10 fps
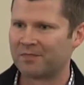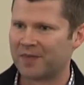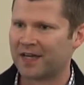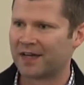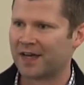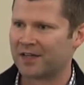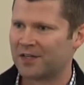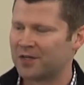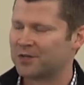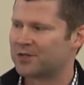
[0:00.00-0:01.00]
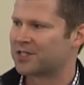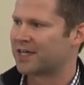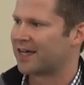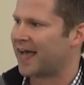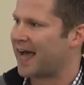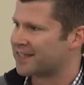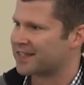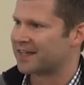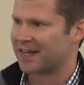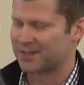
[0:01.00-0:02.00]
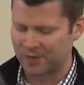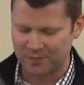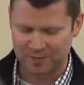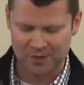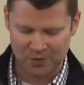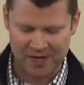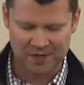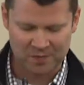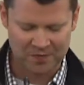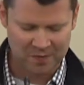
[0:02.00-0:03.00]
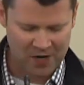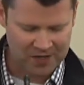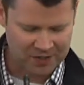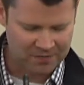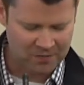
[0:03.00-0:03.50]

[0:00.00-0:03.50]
been a huge asset as we've been trying to move the project